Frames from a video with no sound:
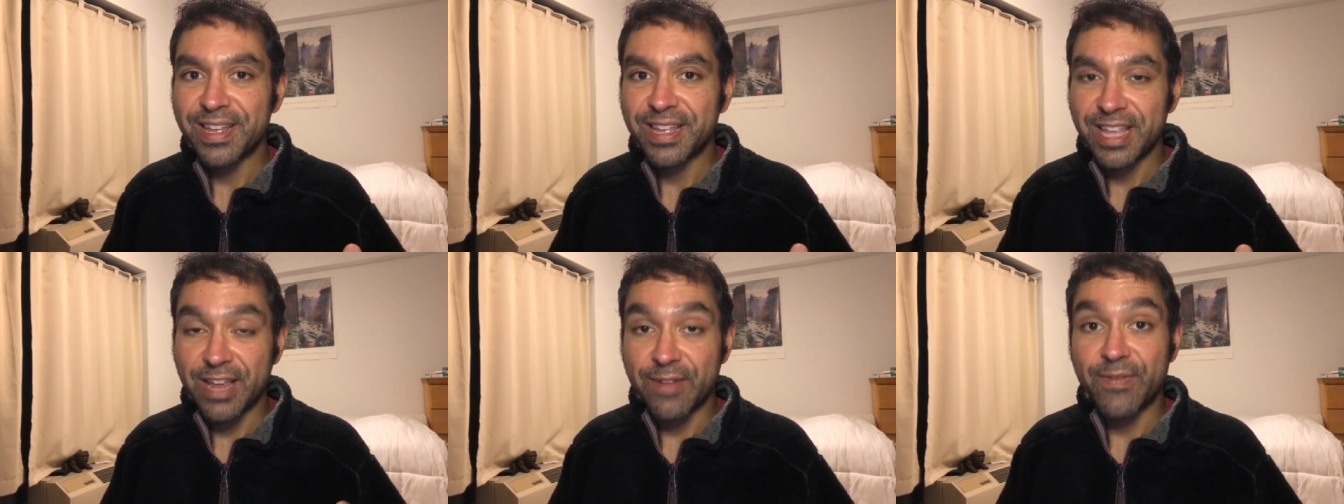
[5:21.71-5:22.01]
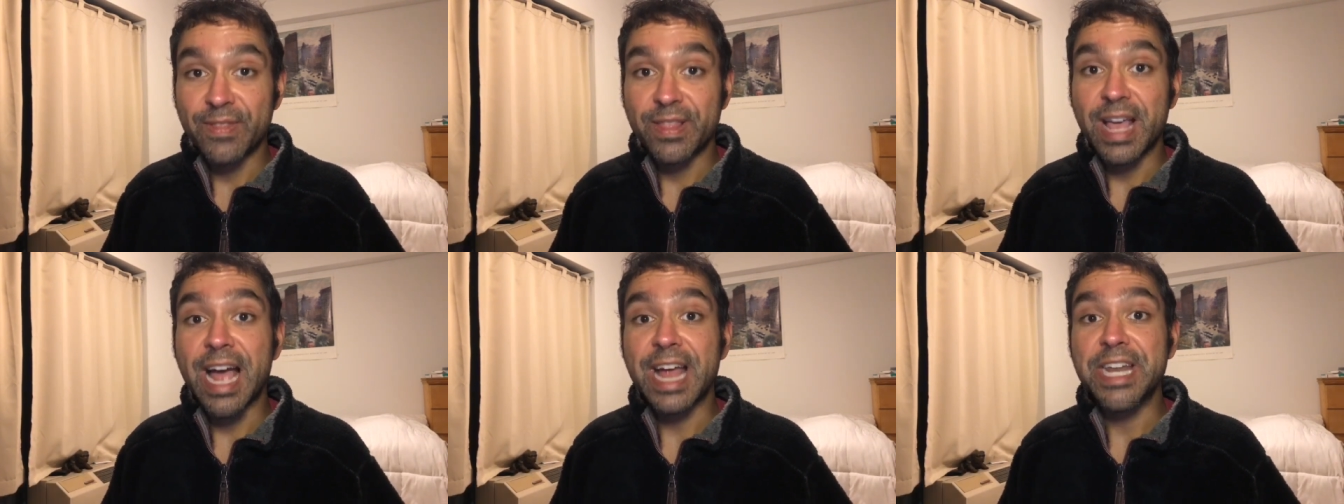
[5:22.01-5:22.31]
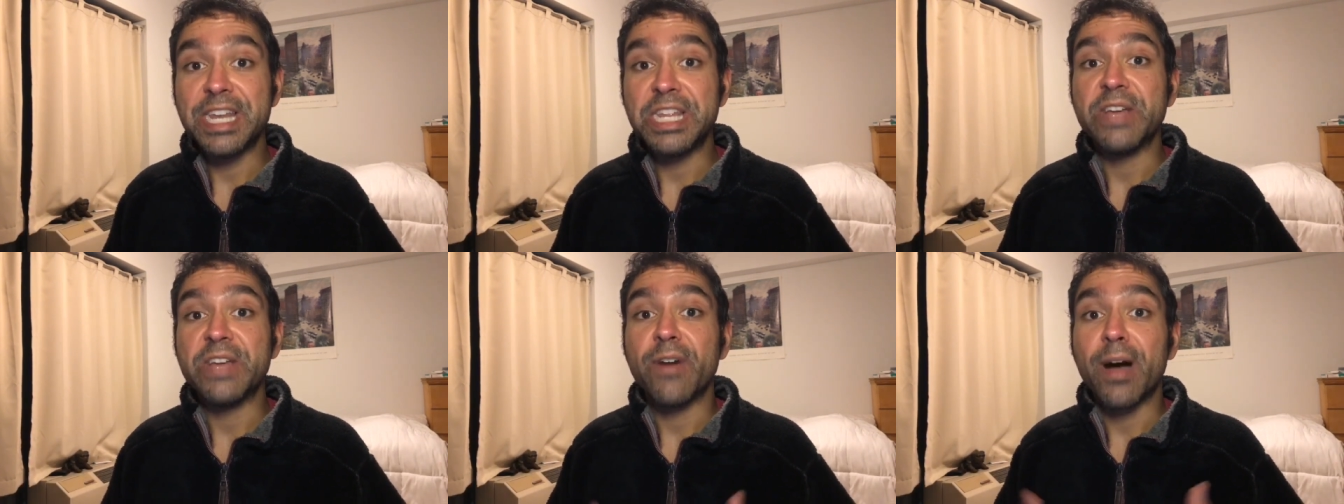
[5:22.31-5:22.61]
Even the
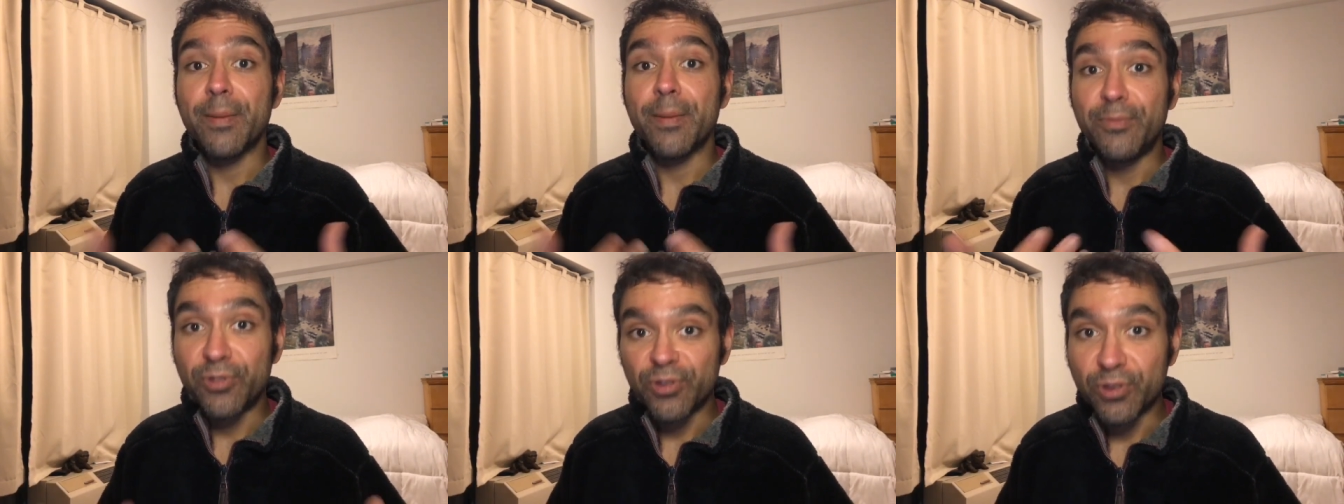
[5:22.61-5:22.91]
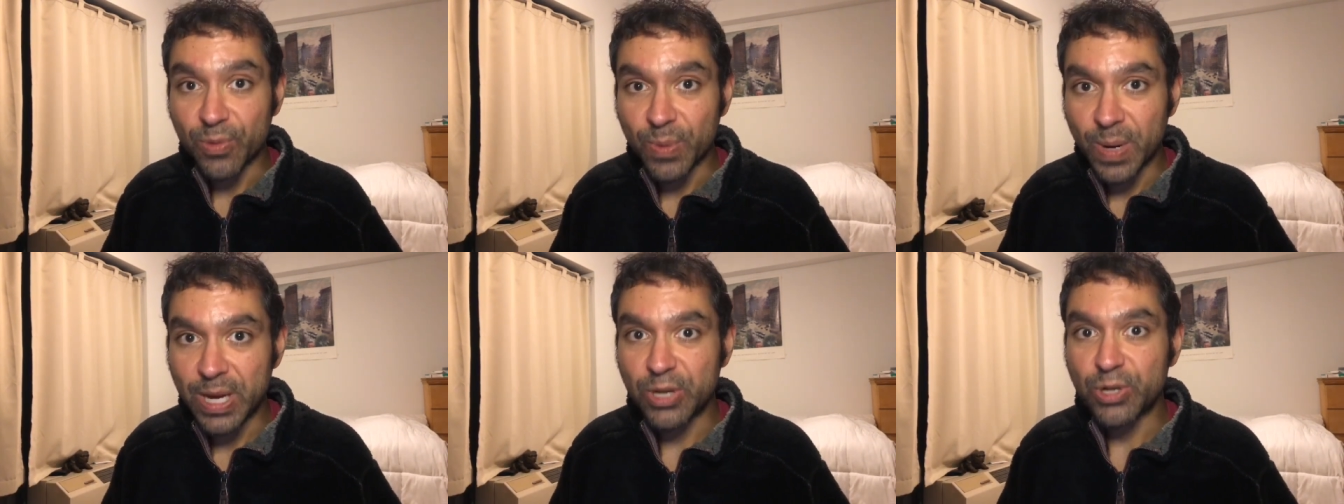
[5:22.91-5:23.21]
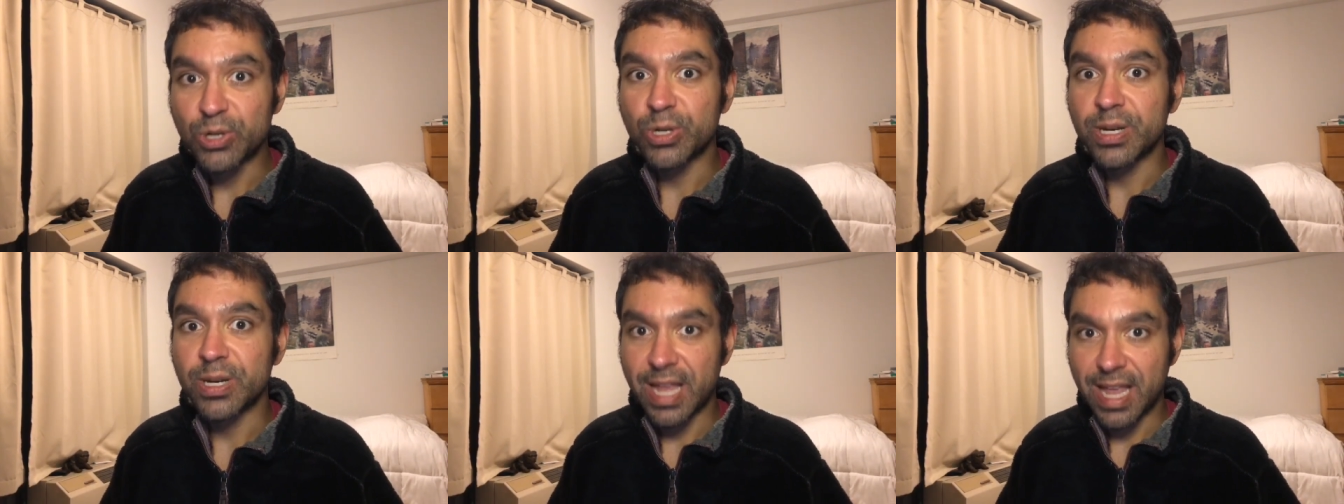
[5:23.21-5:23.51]
idea of
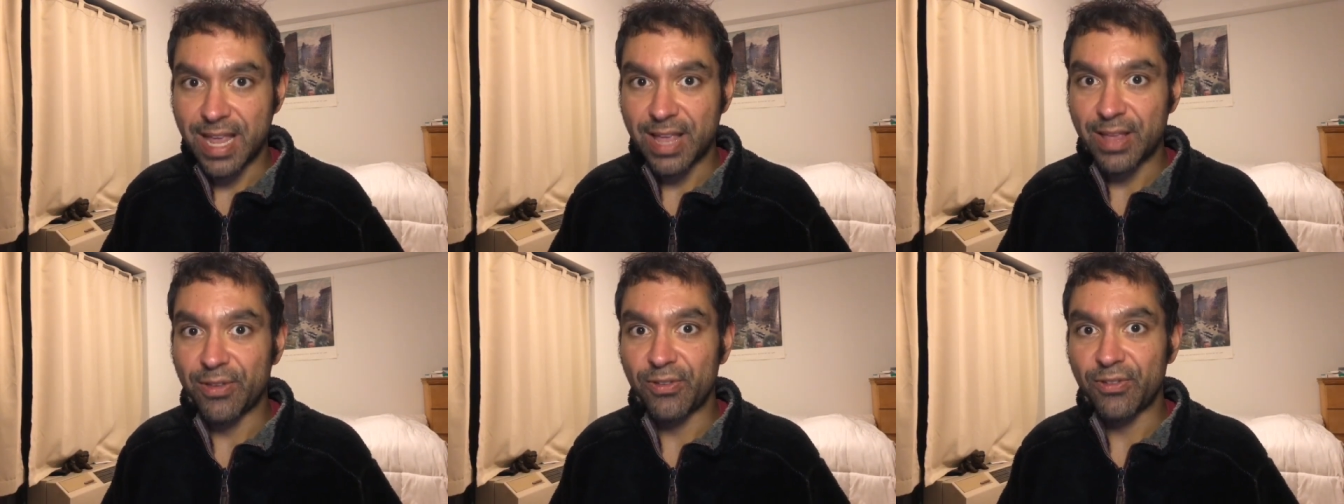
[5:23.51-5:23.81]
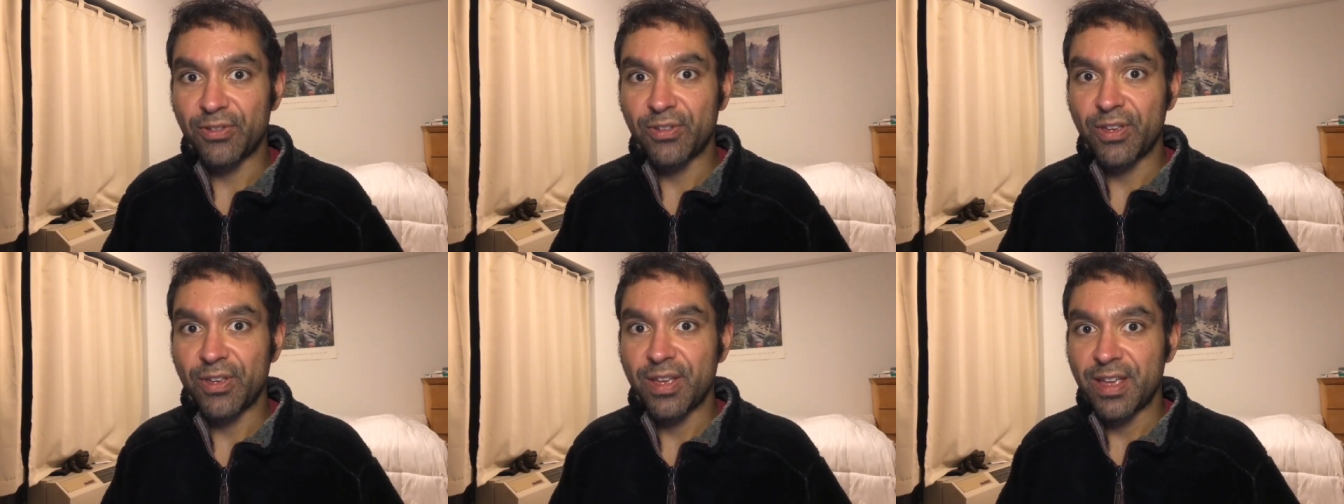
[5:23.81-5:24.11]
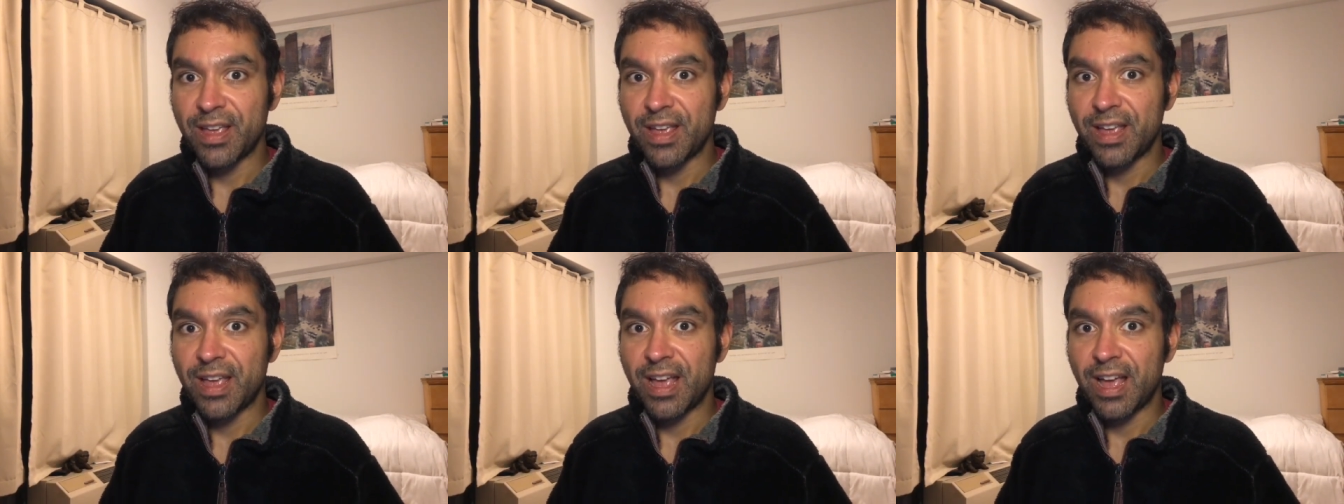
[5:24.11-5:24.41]
obscuration is
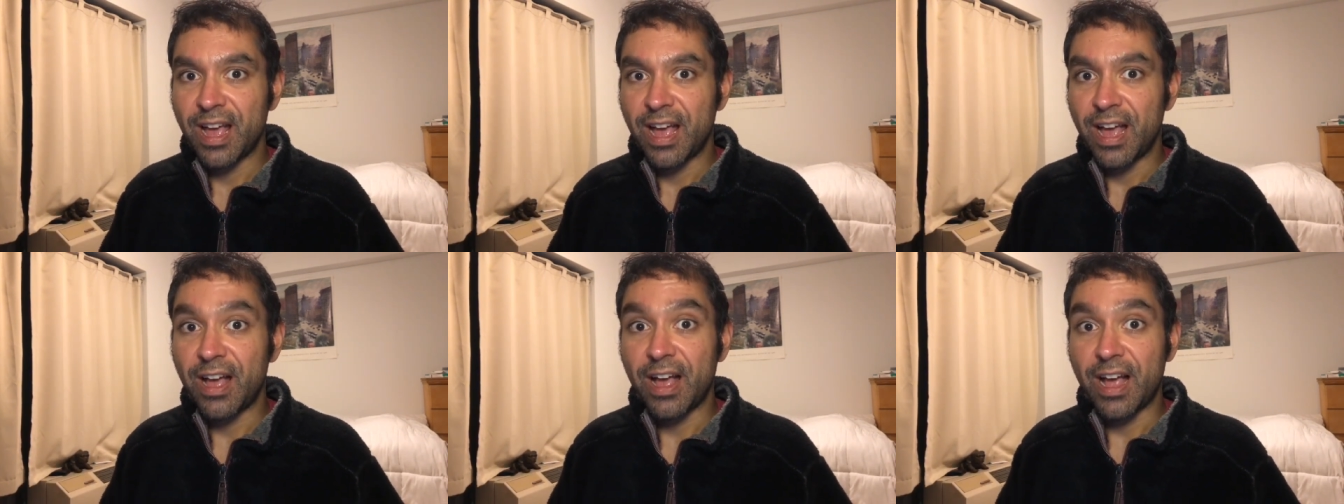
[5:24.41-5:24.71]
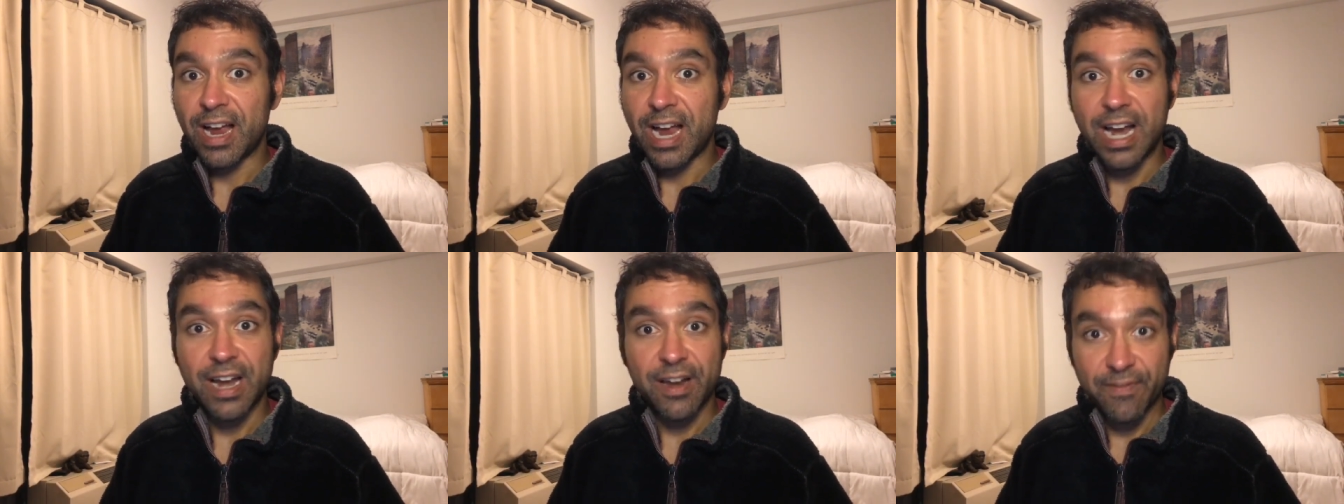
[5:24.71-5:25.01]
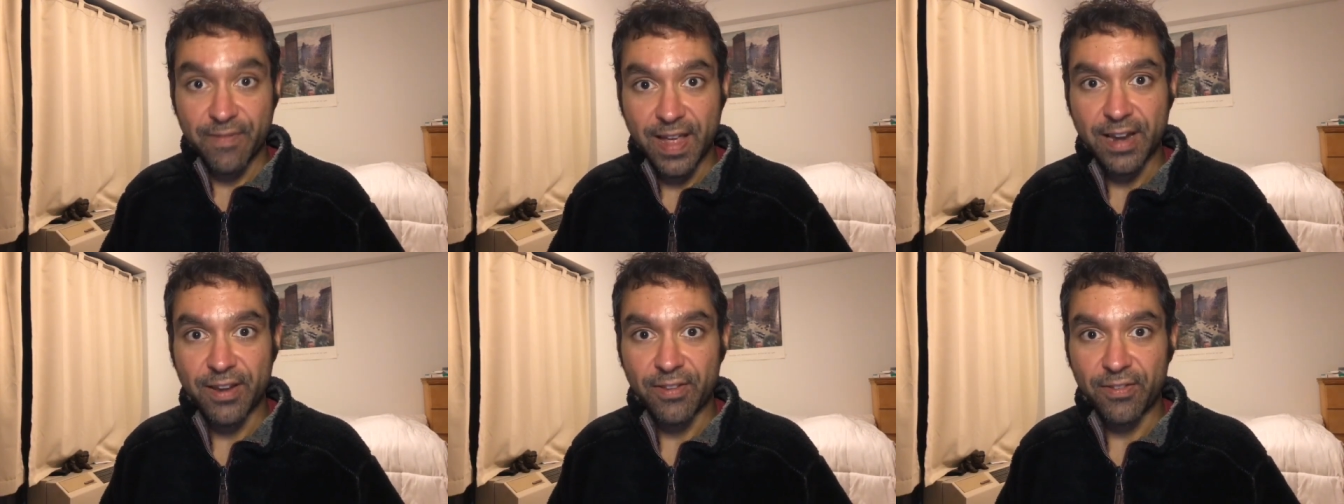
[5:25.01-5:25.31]
uh, a kind of
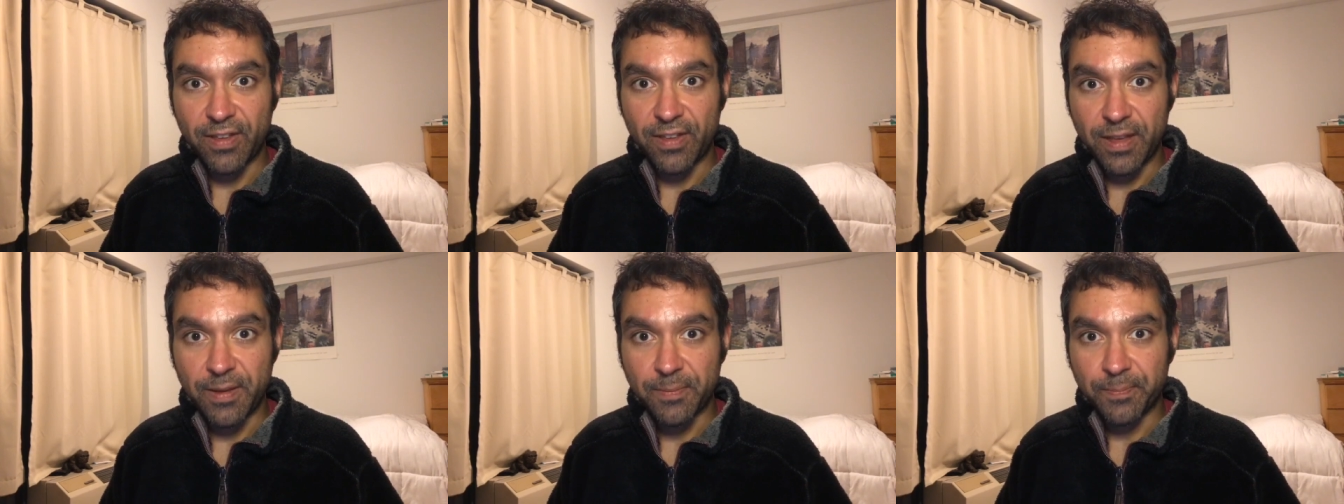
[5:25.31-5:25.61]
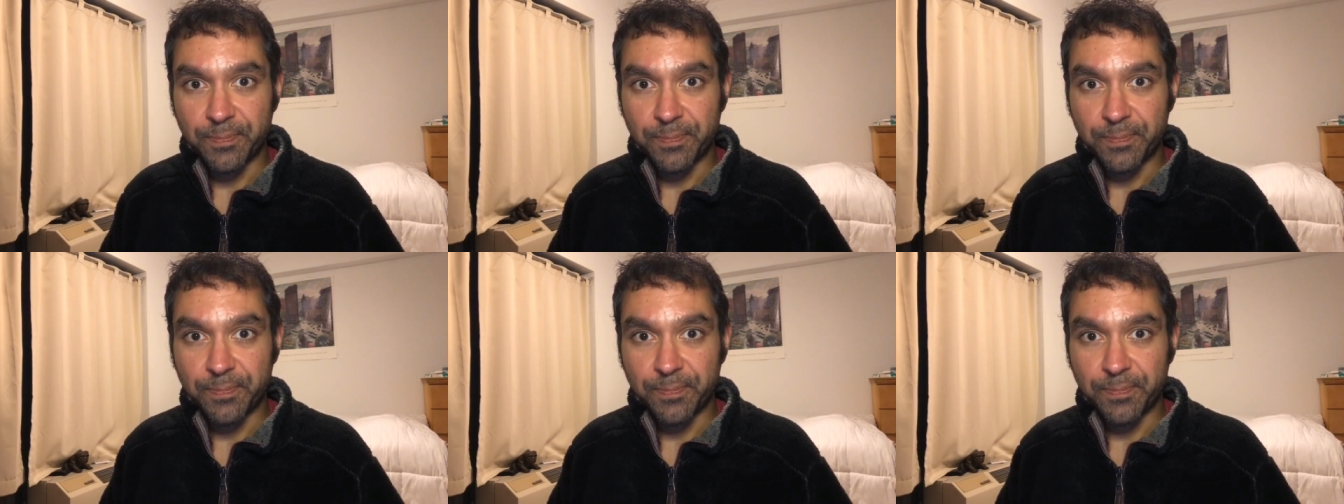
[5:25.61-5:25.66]
fantasy.